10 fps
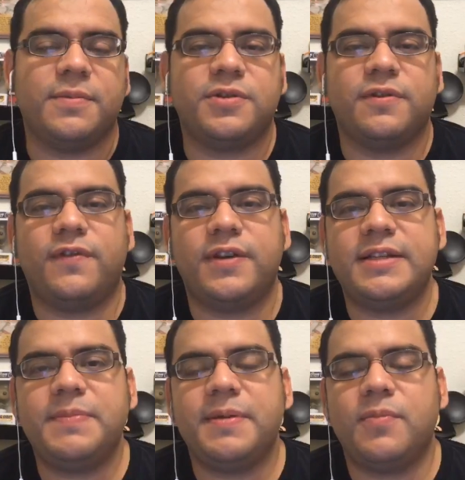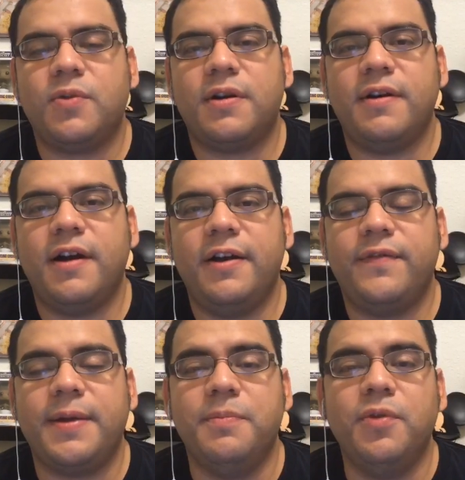So for it to be more
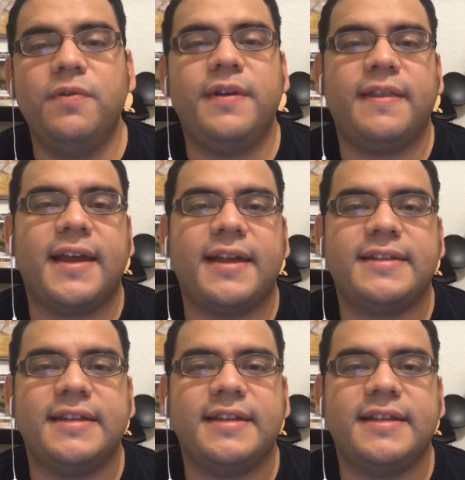of a movie in that